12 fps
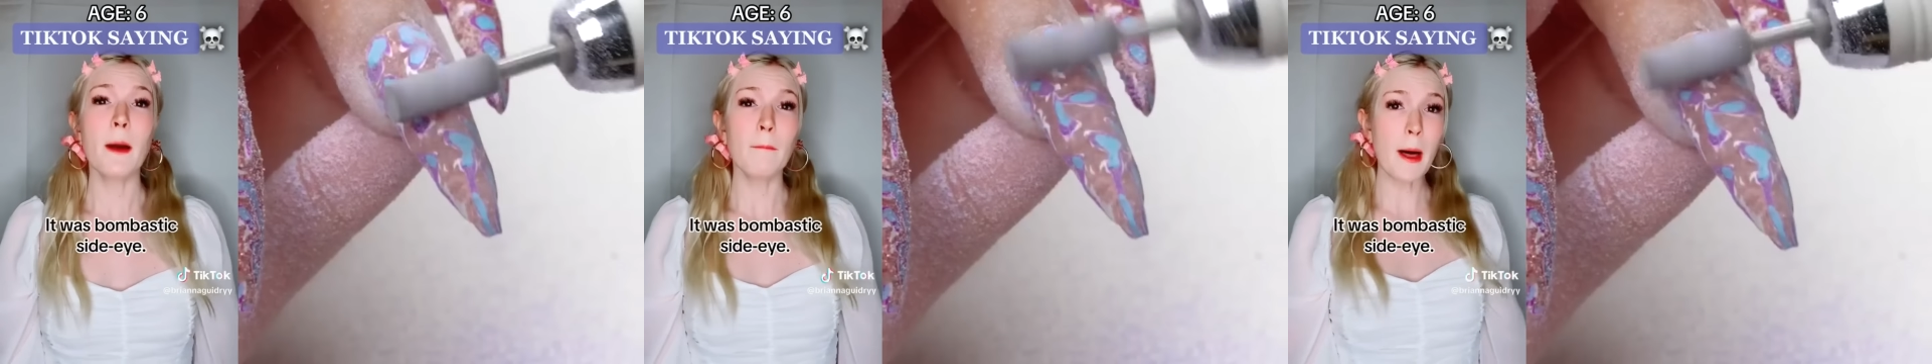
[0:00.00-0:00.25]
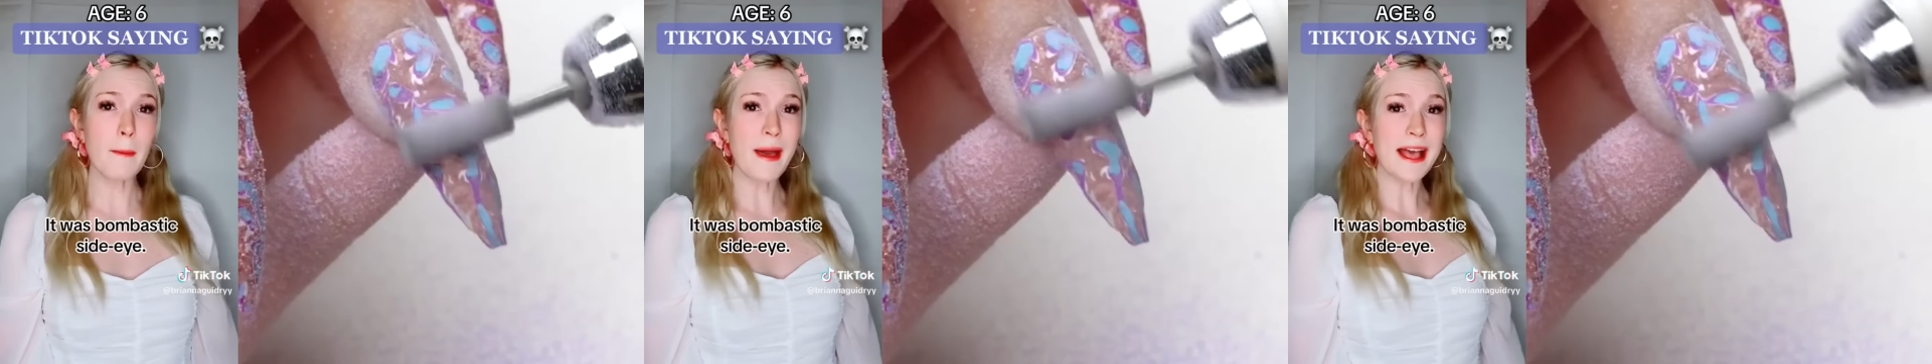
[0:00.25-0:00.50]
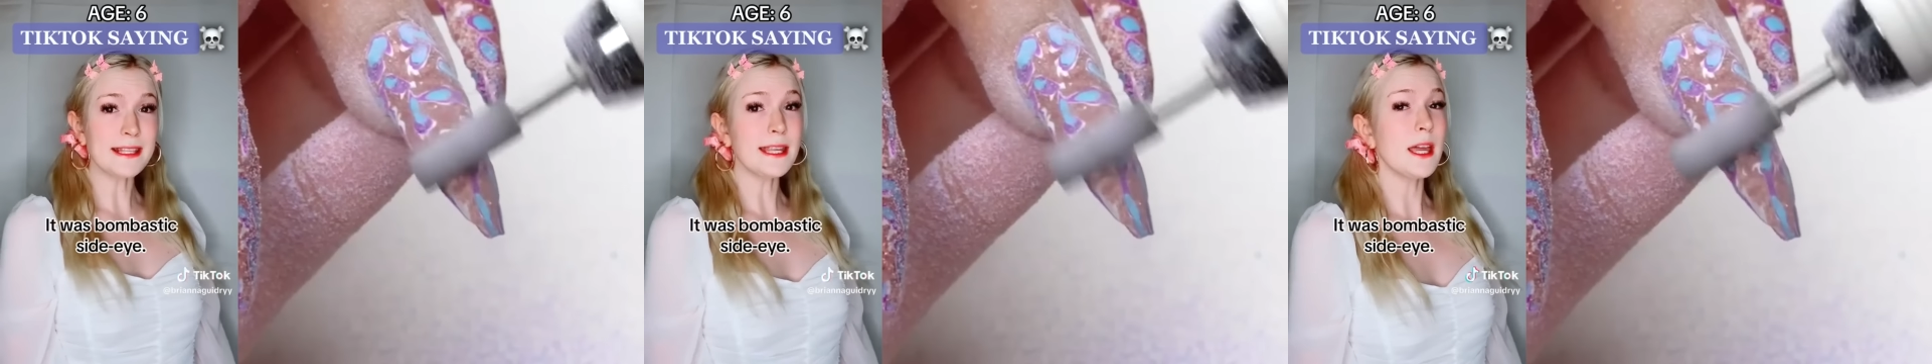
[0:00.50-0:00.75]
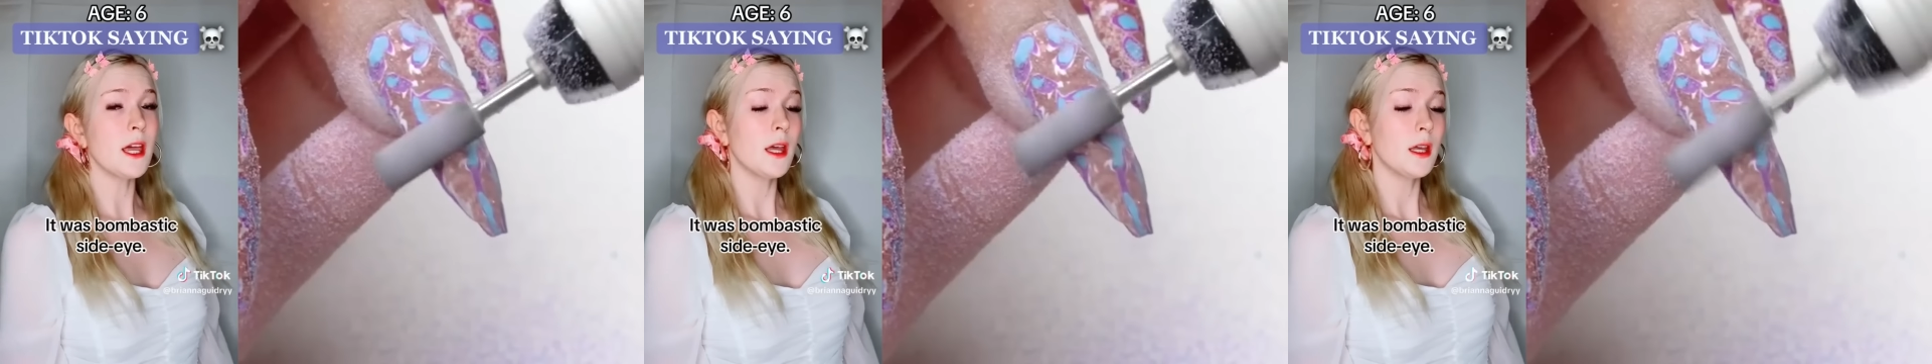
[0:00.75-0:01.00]

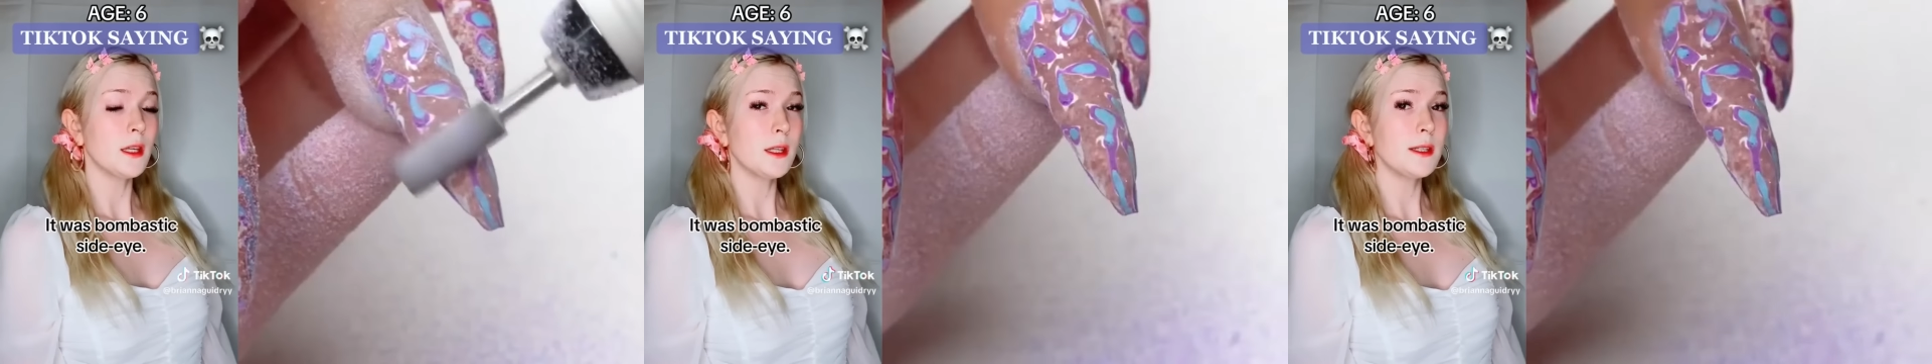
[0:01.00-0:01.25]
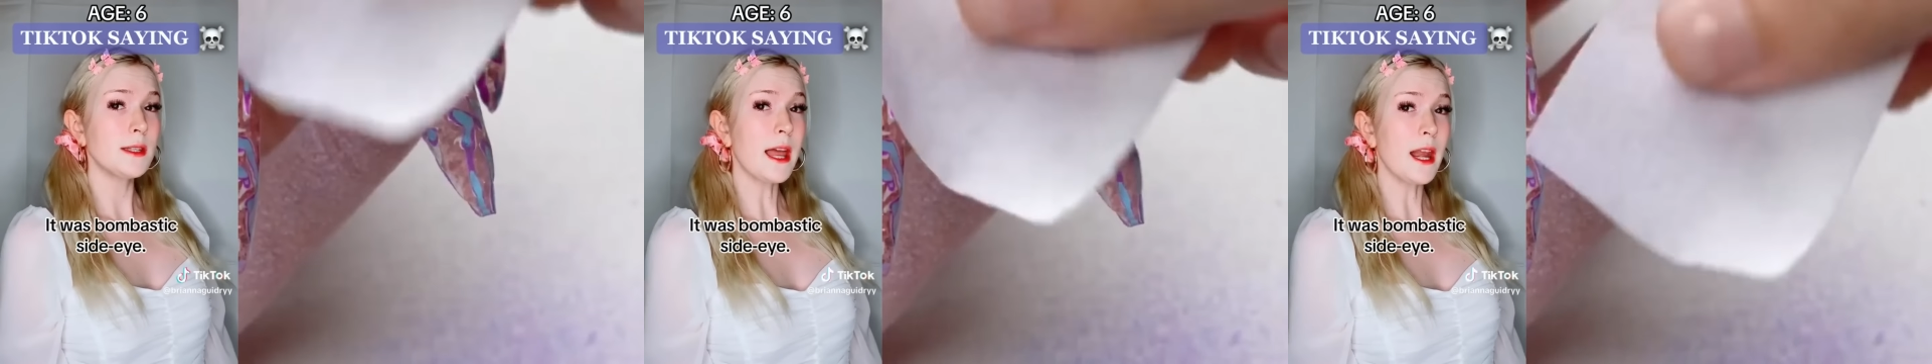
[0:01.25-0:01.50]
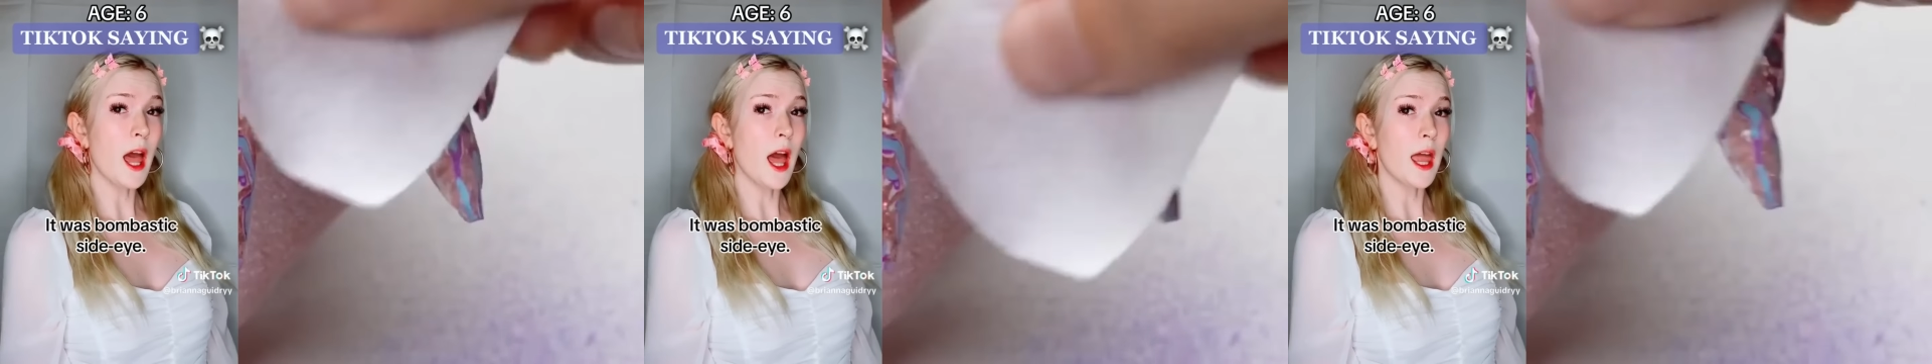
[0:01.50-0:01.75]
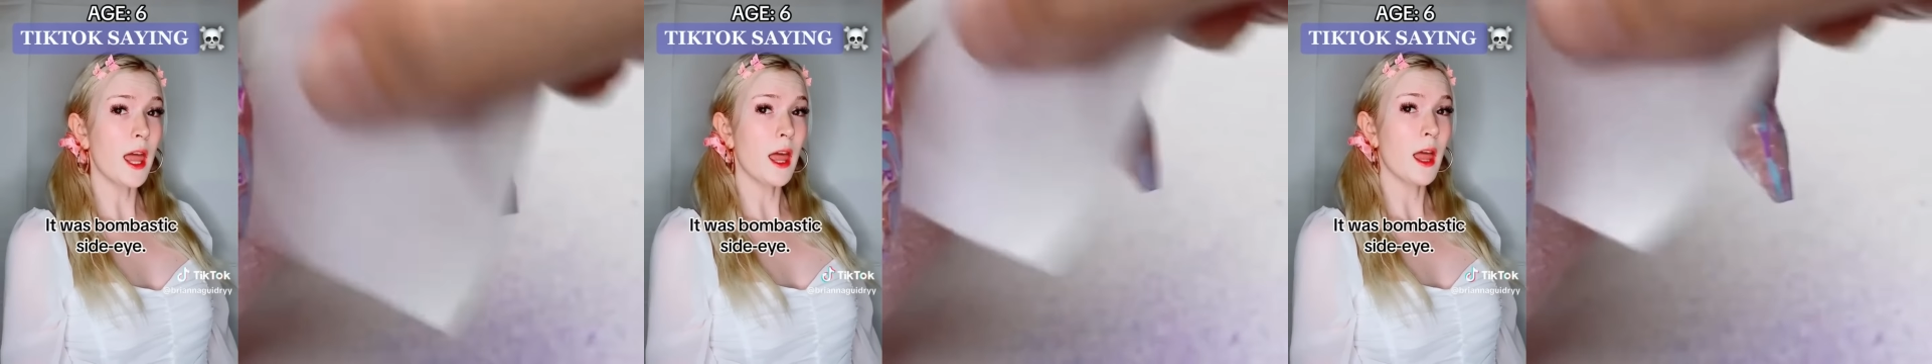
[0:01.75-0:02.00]
bombastic side
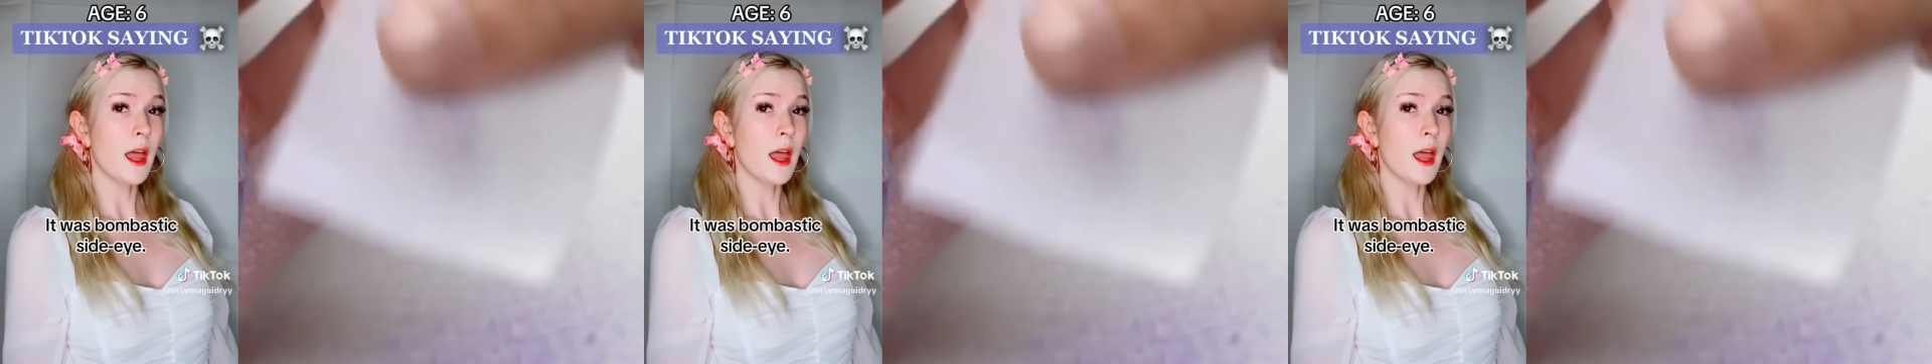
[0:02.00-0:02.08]
eye.